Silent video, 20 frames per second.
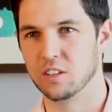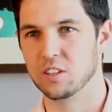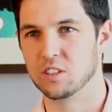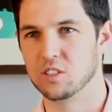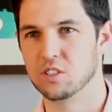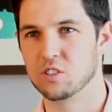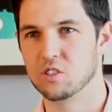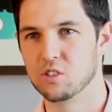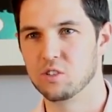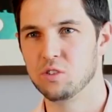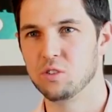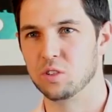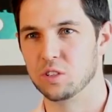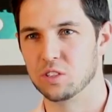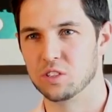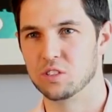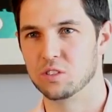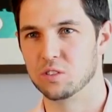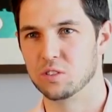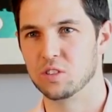This is
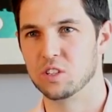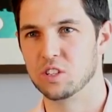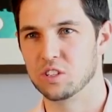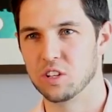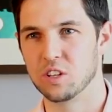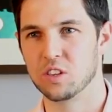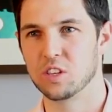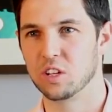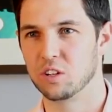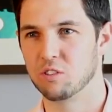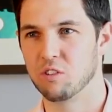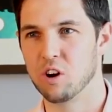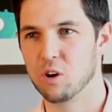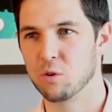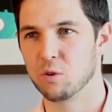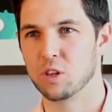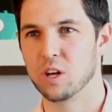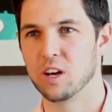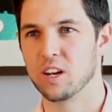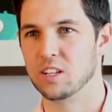true. There's nothing
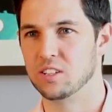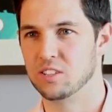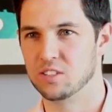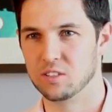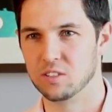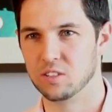wrong with that.